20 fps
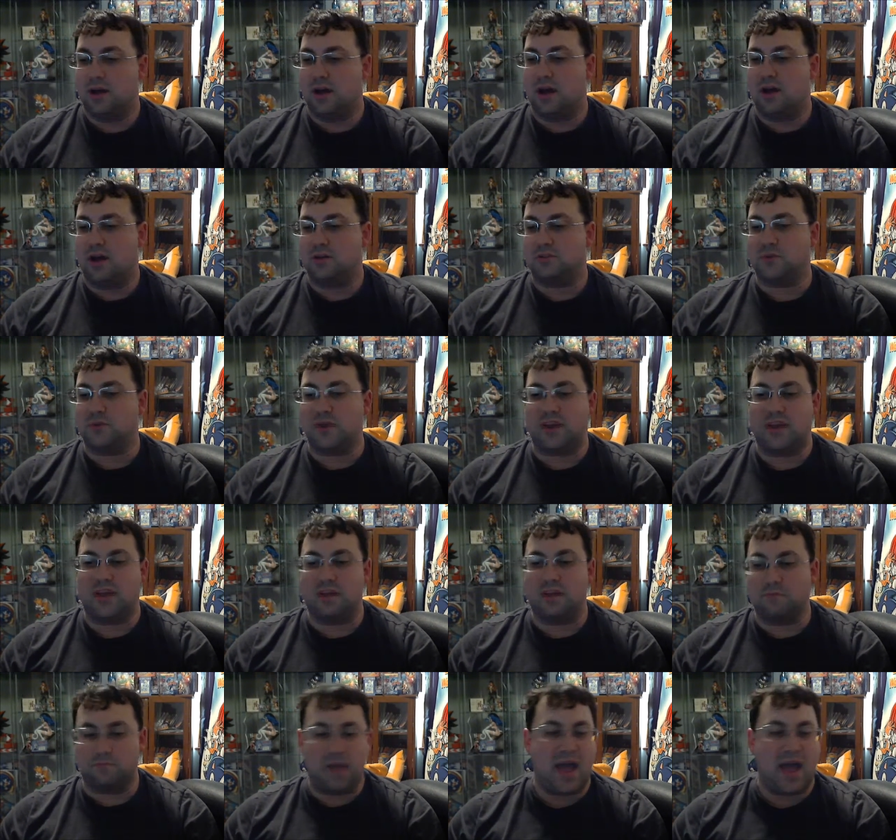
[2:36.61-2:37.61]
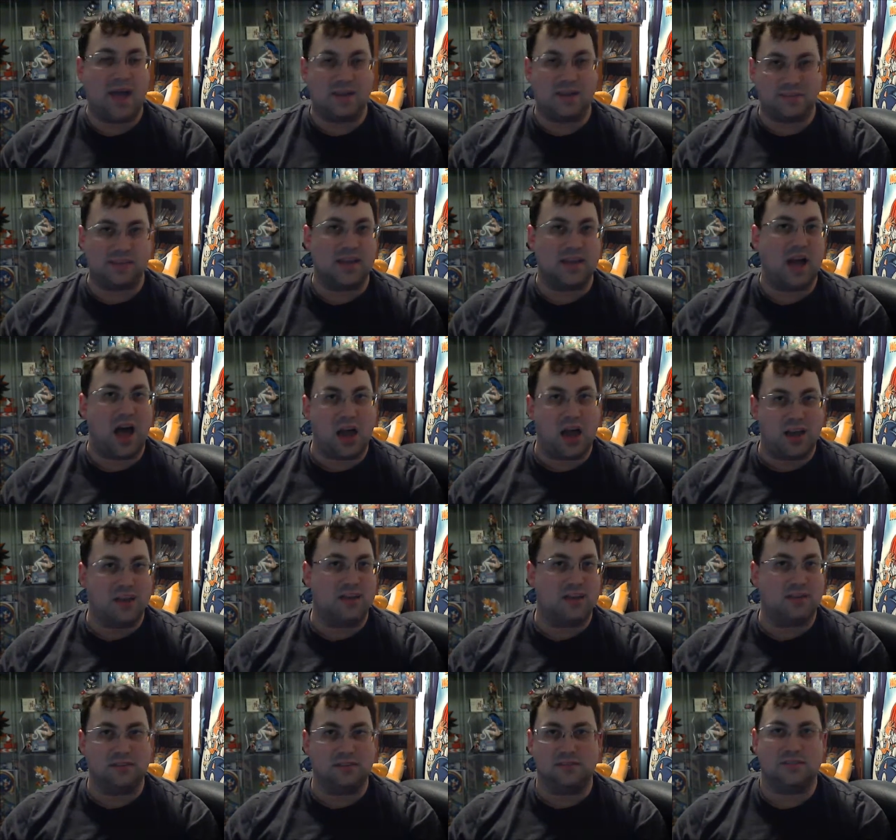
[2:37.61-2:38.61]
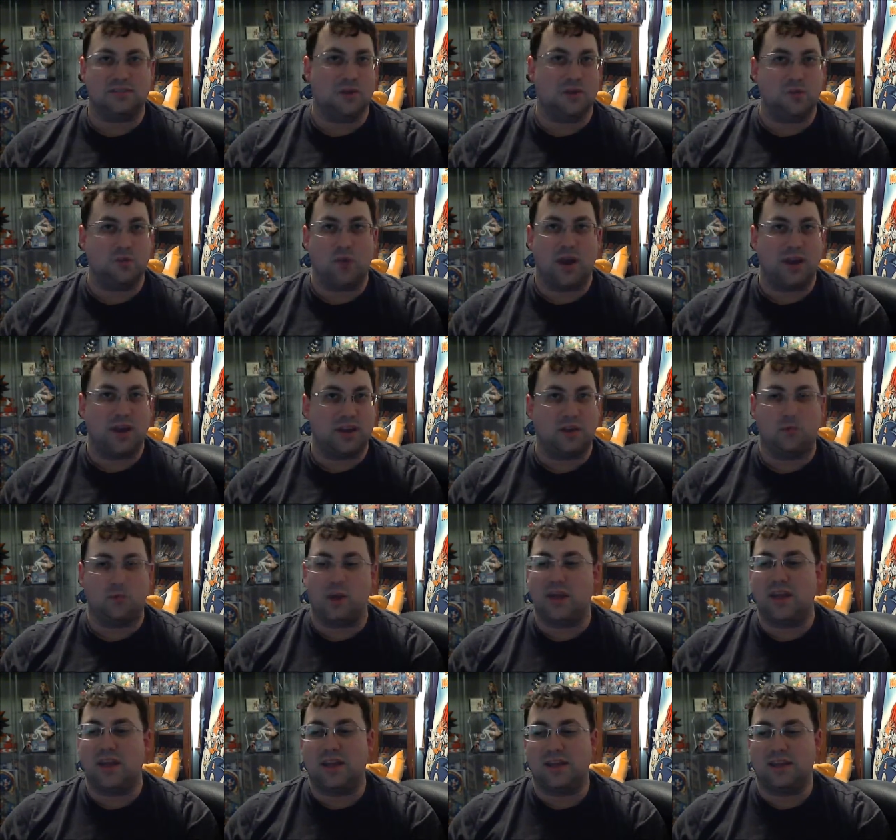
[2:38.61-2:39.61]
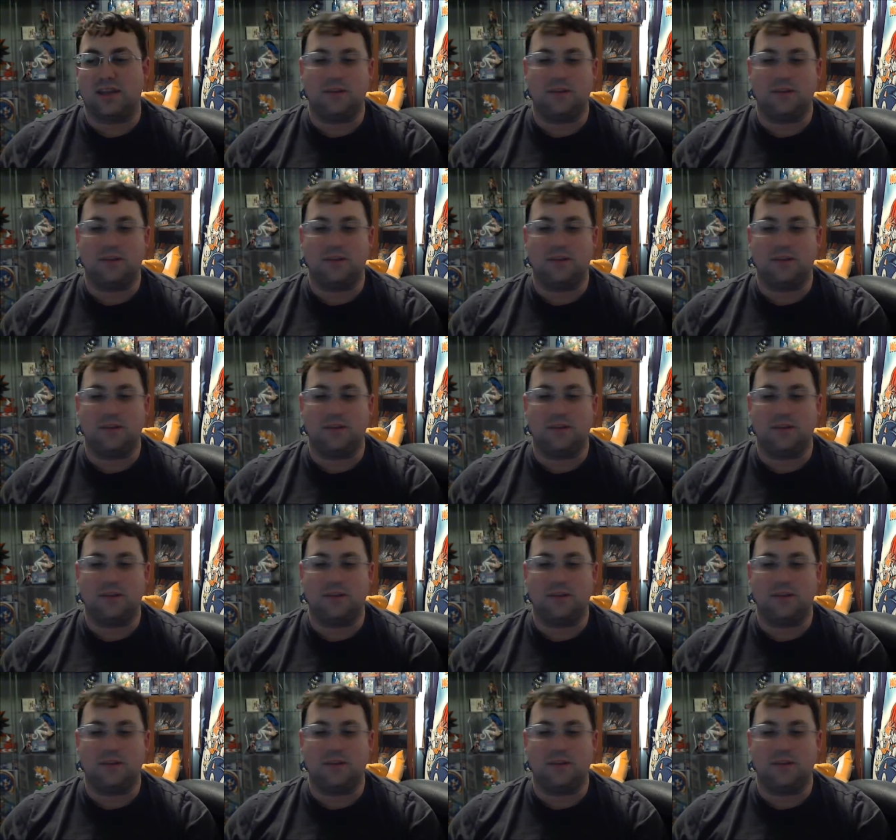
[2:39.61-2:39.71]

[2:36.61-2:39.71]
Uh, so I keep passing on it and, and waiting and waiting.